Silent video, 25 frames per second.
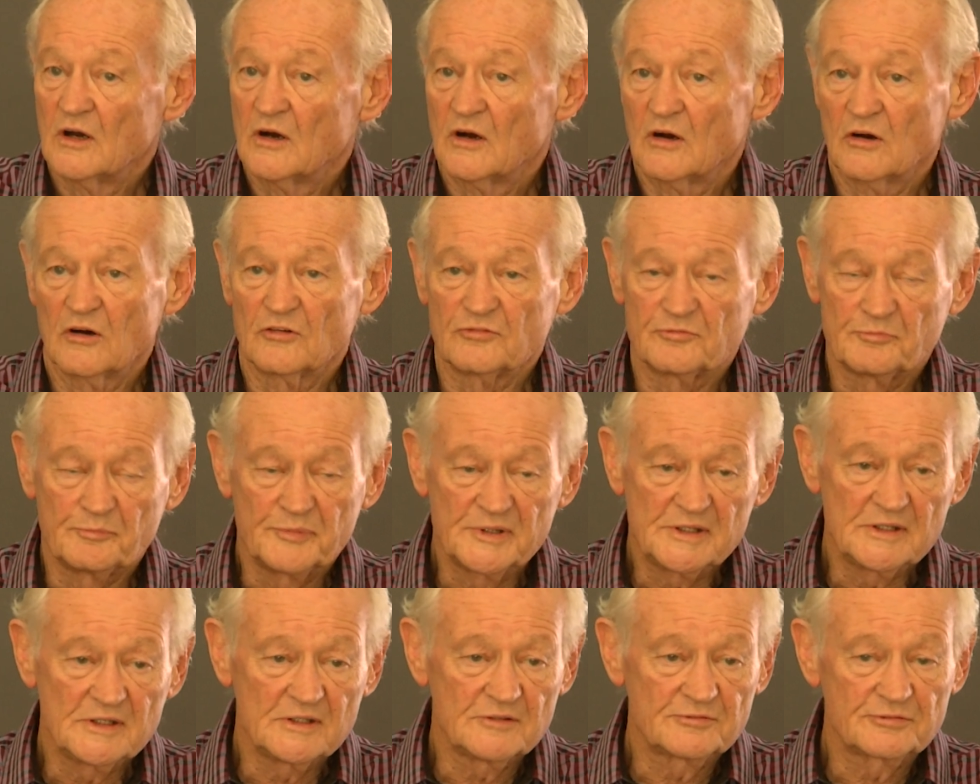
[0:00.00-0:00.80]
of
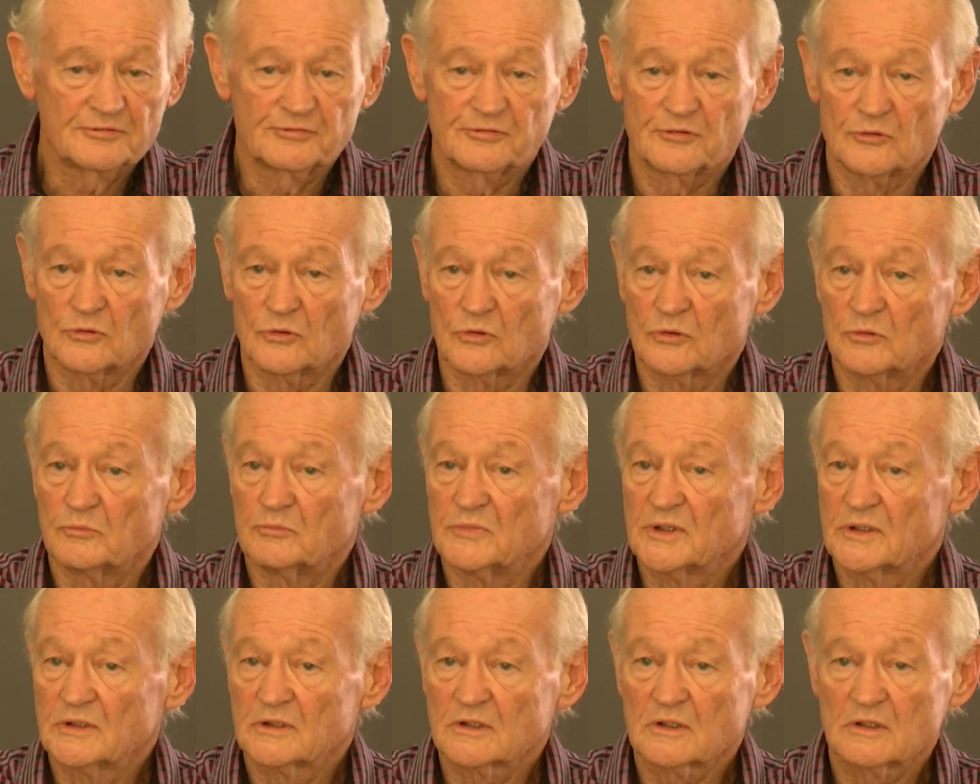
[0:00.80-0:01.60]
beef or
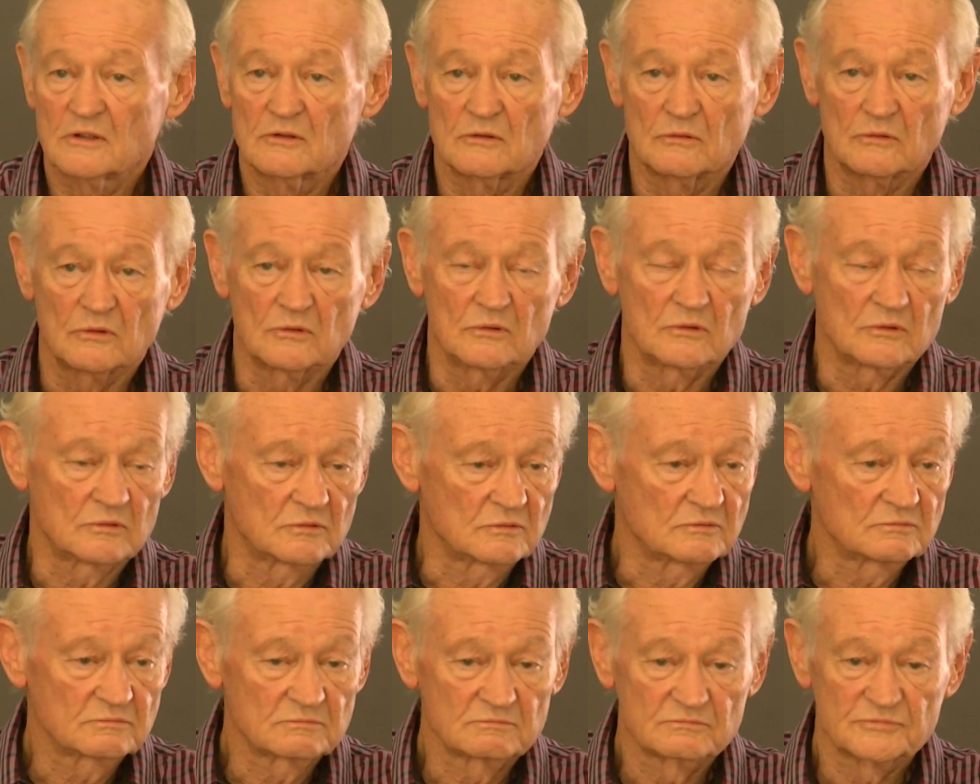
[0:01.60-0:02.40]
milk or
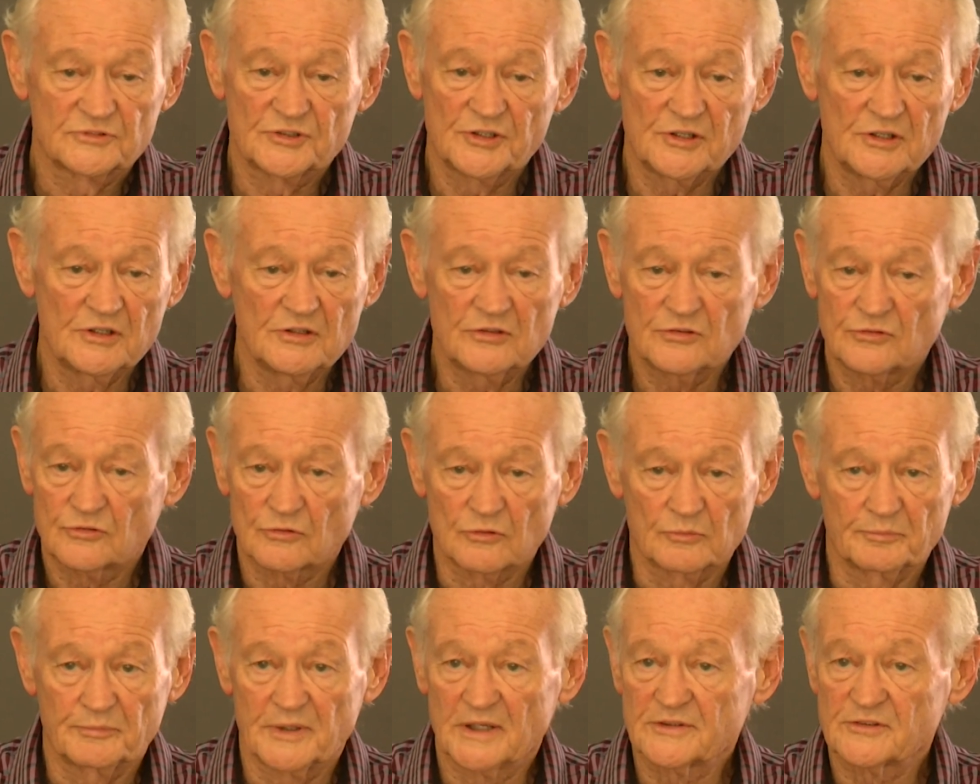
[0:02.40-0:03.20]
cheese
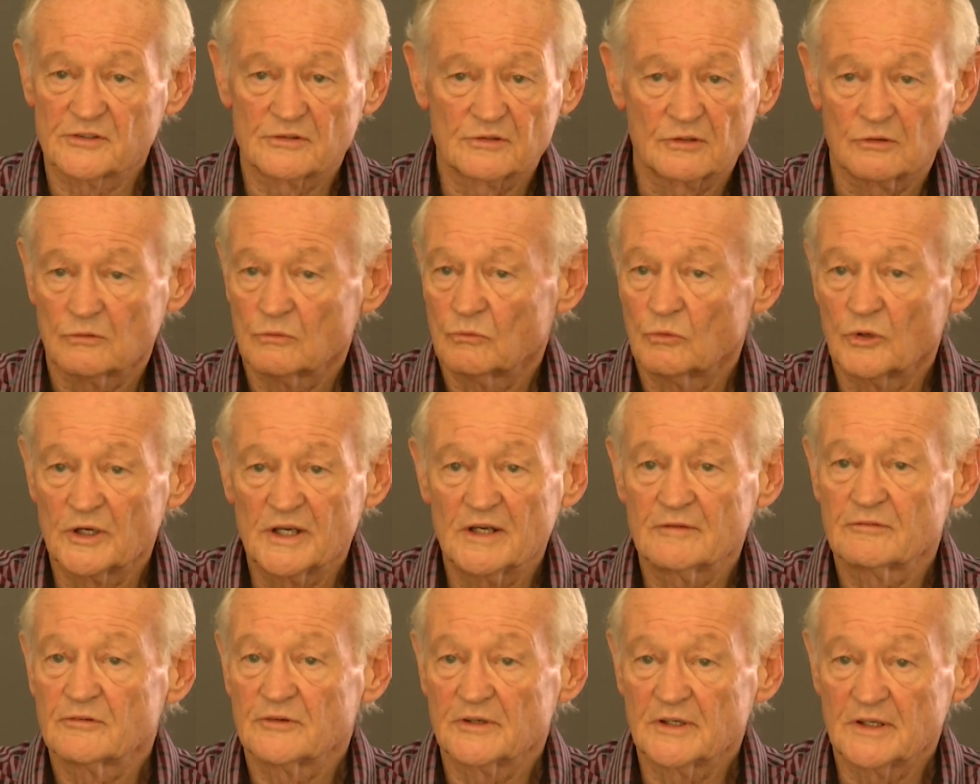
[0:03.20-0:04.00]
or butter or
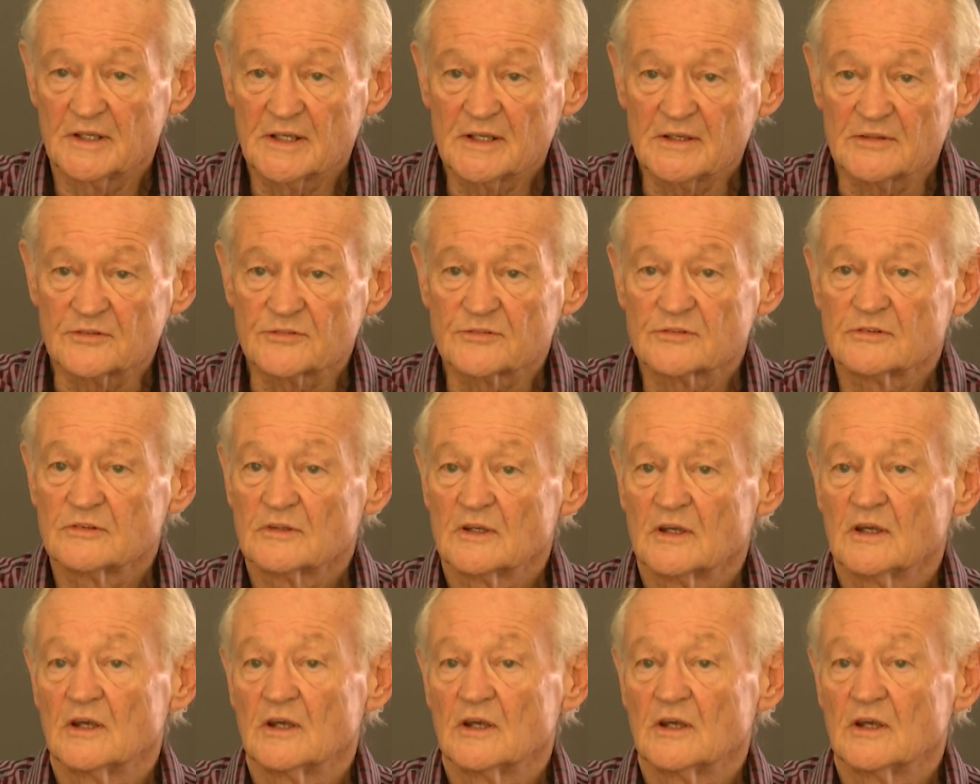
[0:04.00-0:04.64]
whatever it is,